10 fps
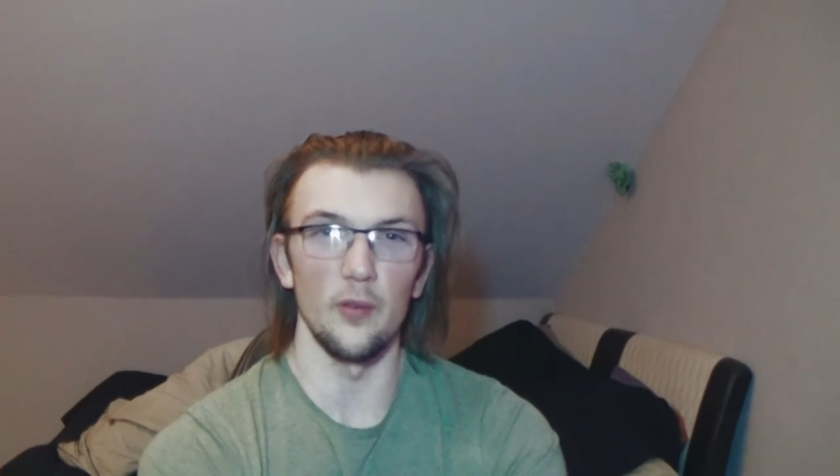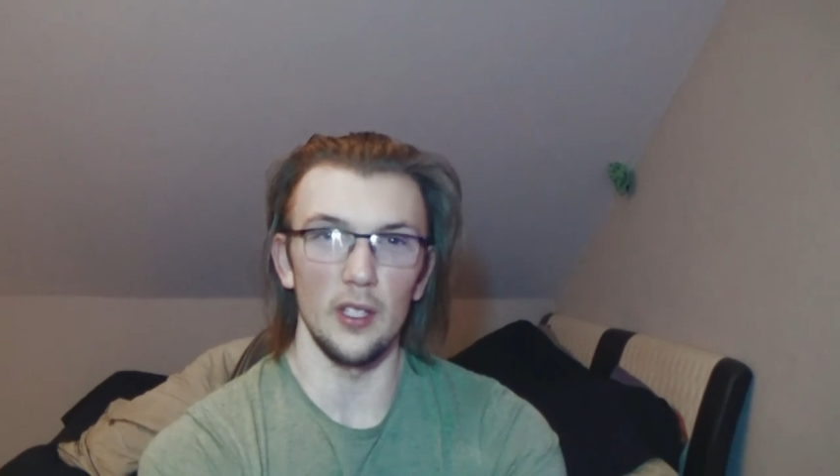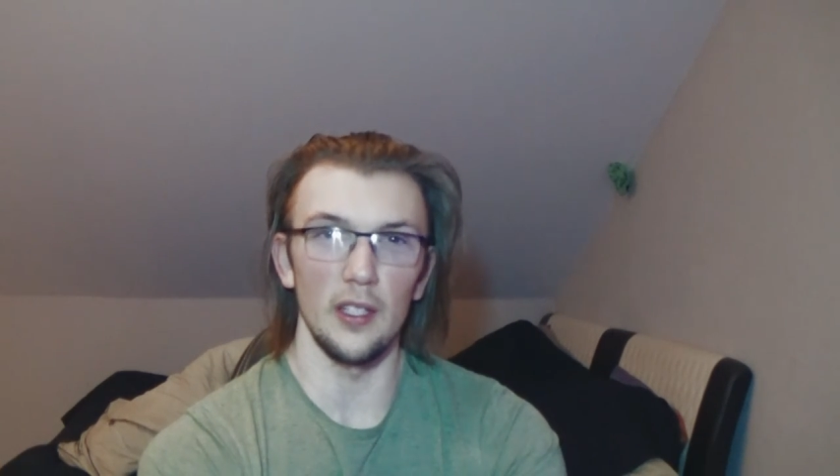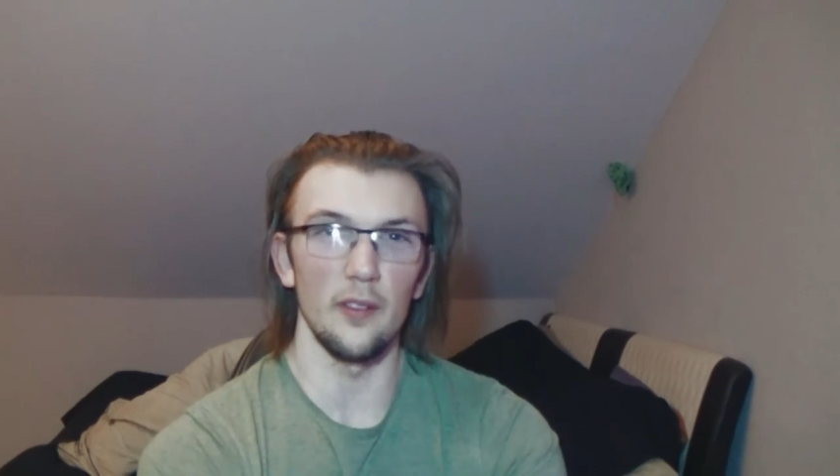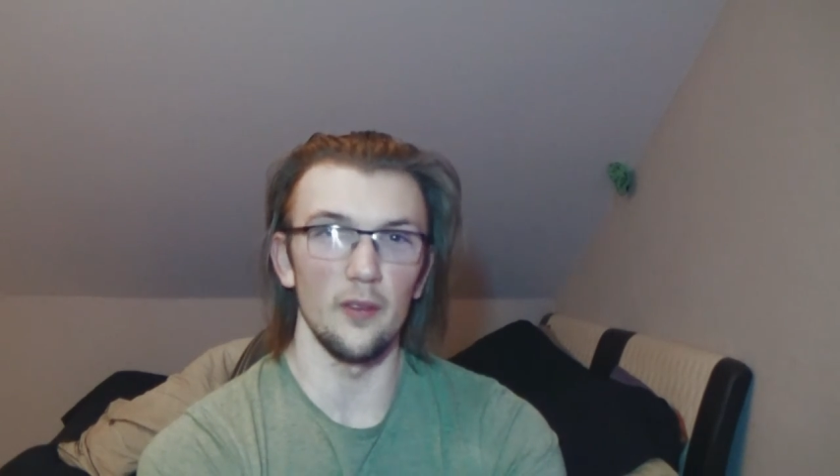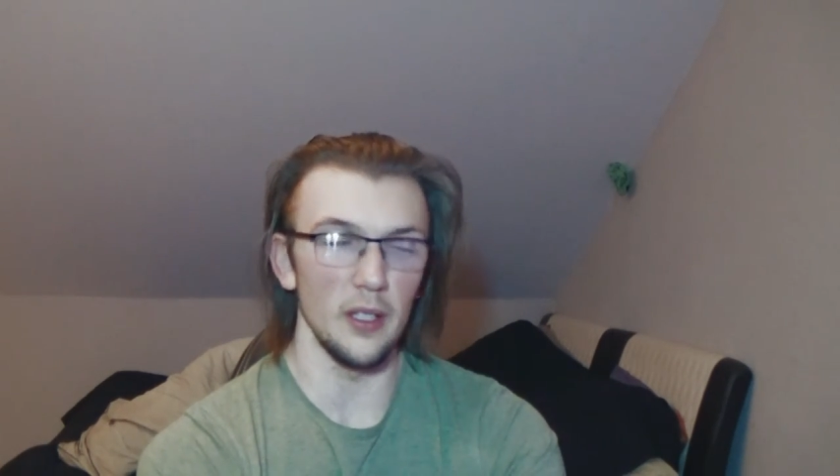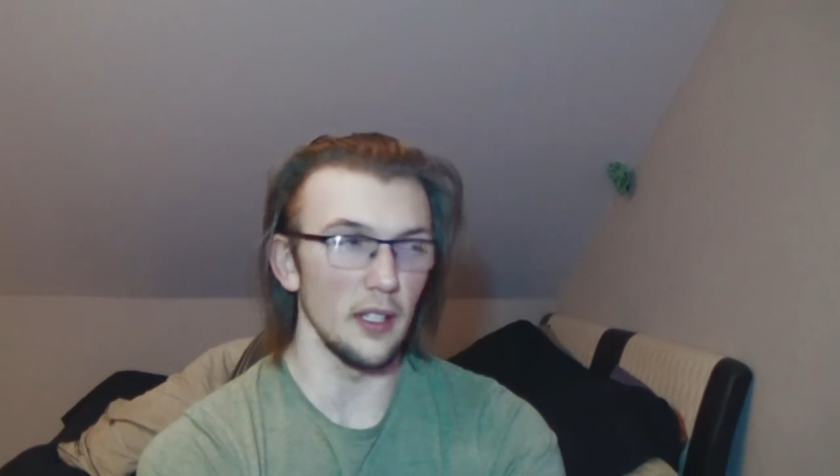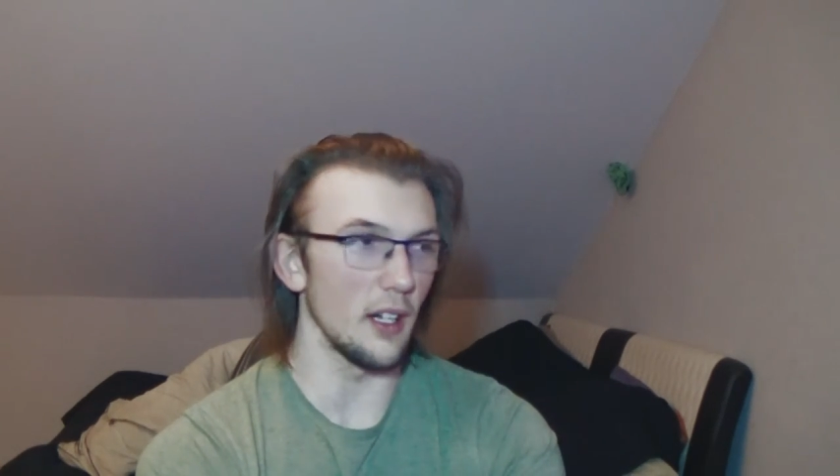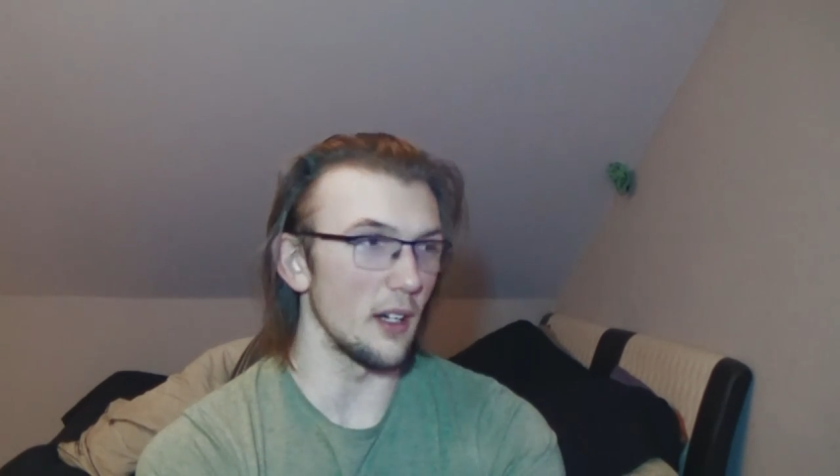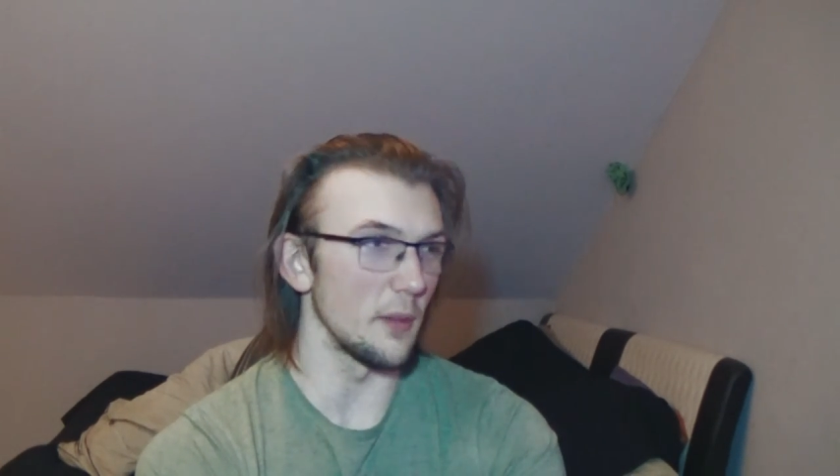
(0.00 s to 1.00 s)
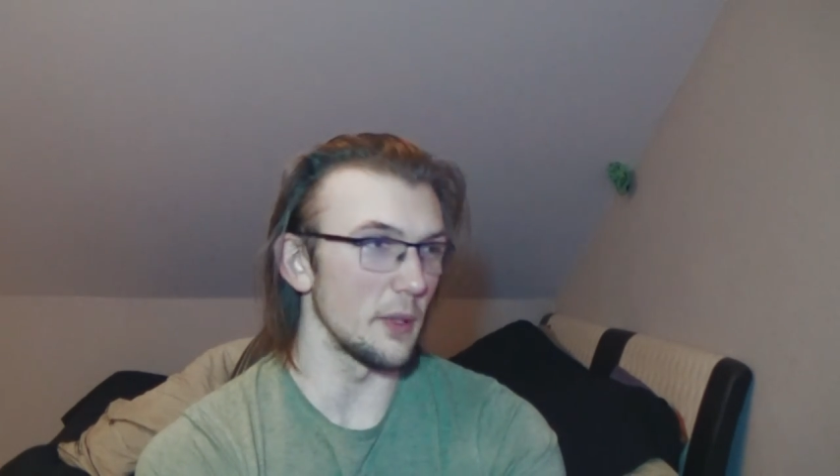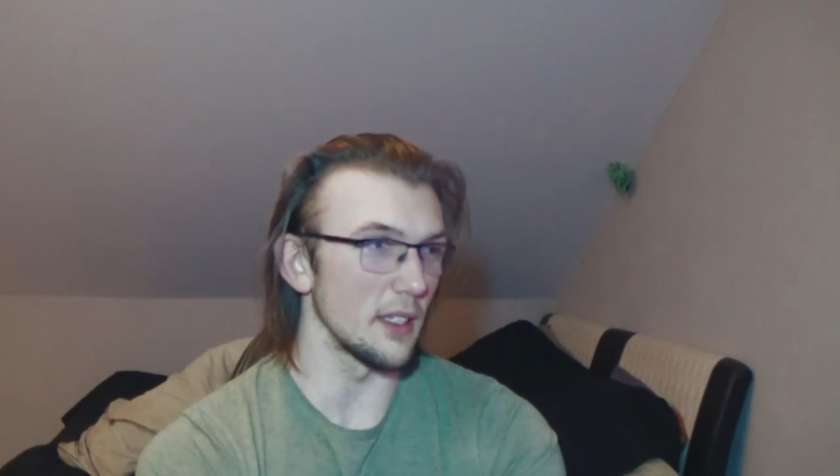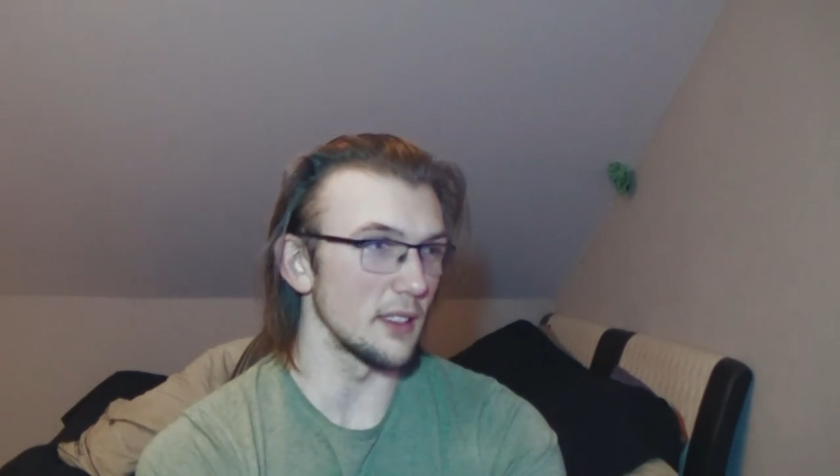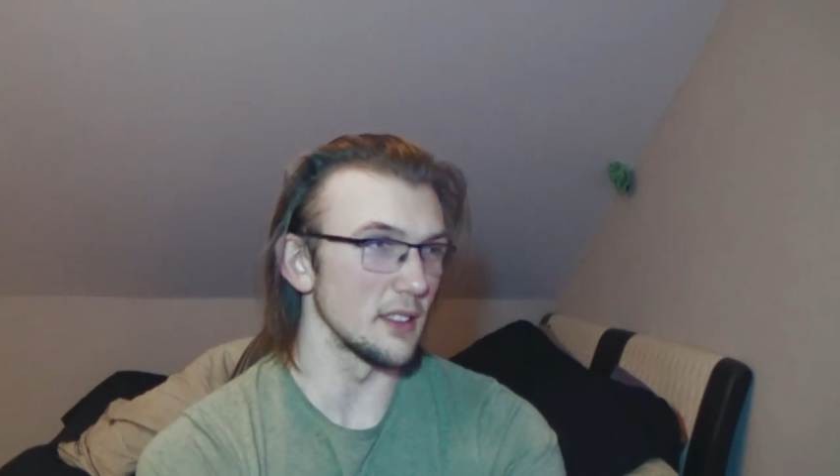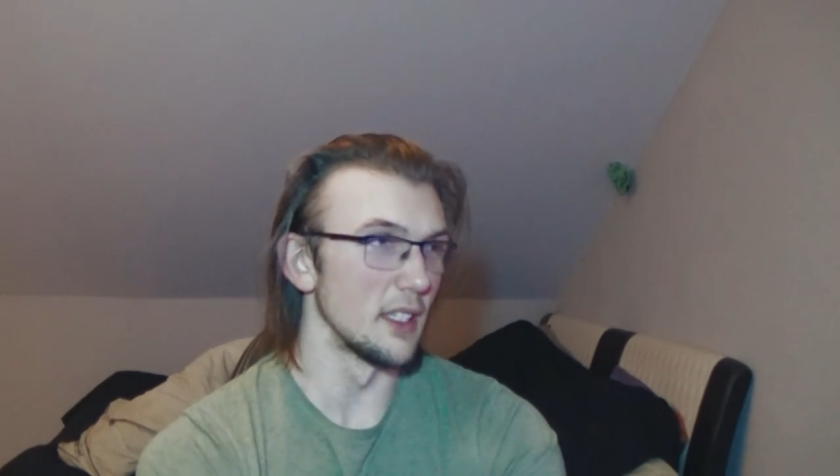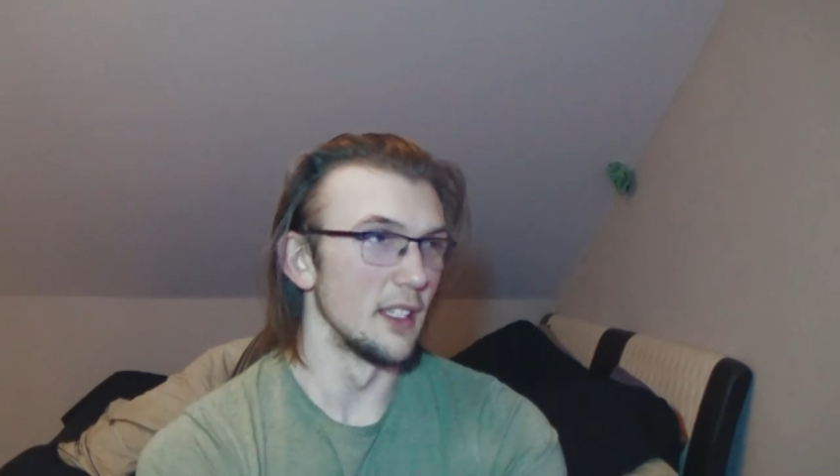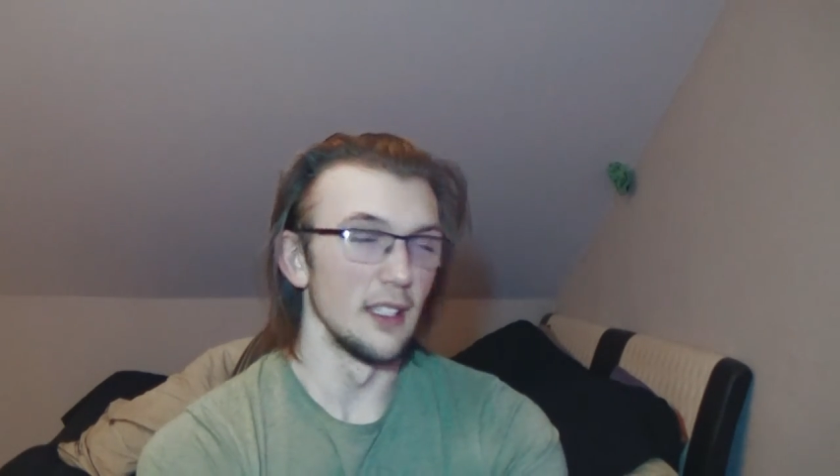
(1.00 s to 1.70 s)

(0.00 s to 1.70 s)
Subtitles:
really, really hard, because